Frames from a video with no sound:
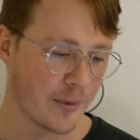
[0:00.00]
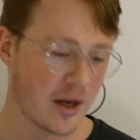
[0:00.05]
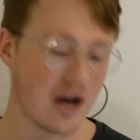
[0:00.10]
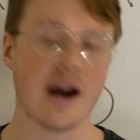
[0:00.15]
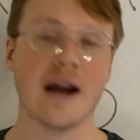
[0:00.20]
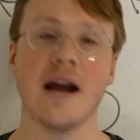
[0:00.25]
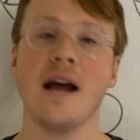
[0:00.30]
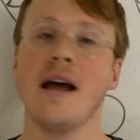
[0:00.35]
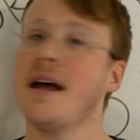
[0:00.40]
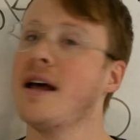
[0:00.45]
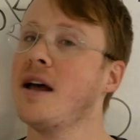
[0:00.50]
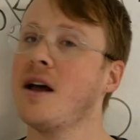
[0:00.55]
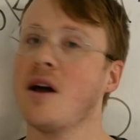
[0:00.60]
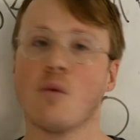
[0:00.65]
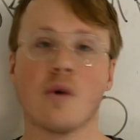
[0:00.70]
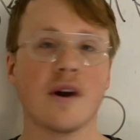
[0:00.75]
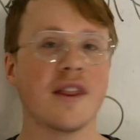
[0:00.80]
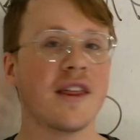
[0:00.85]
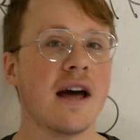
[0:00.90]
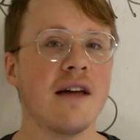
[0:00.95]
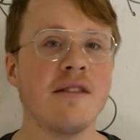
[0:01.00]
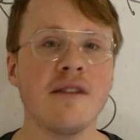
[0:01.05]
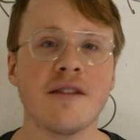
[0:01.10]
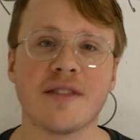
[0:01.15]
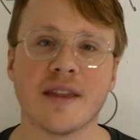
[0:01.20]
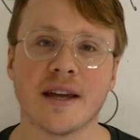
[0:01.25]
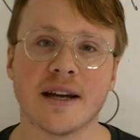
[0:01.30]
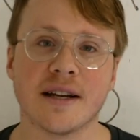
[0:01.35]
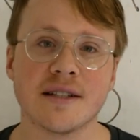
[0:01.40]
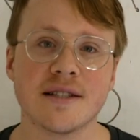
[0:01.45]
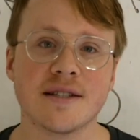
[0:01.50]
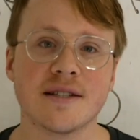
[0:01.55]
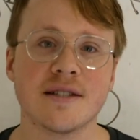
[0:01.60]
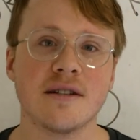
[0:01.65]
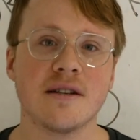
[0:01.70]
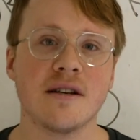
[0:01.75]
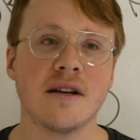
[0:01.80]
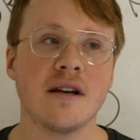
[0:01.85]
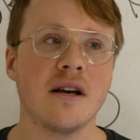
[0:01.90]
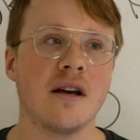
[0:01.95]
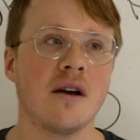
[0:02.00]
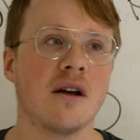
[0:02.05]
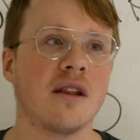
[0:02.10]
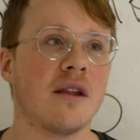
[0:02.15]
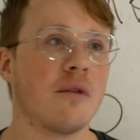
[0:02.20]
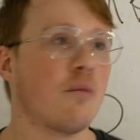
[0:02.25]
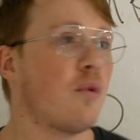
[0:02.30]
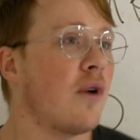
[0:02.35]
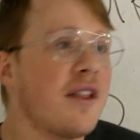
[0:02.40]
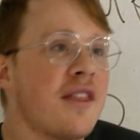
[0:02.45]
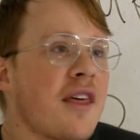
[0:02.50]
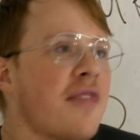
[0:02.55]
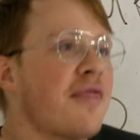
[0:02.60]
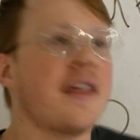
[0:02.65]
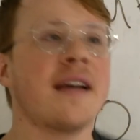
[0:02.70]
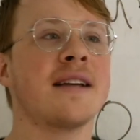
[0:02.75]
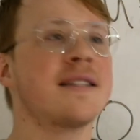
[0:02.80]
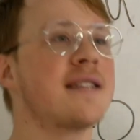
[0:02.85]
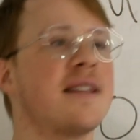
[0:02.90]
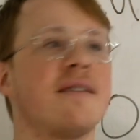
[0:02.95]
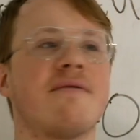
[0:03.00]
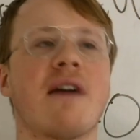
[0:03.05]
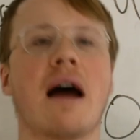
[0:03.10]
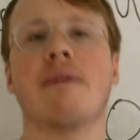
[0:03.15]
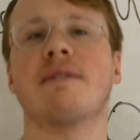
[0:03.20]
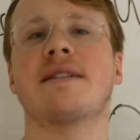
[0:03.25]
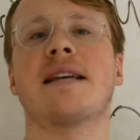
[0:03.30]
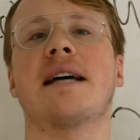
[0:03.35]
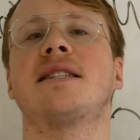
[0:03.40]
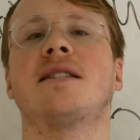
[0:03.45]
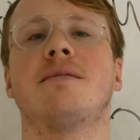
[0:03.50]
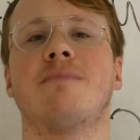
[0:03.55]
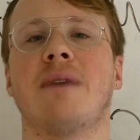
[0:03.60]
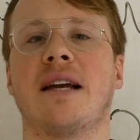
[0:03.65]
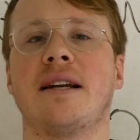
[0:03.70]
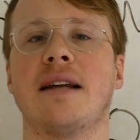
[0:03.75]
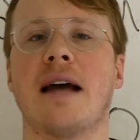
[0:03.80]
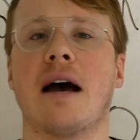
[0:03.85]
All right, what are the things that the virus has to make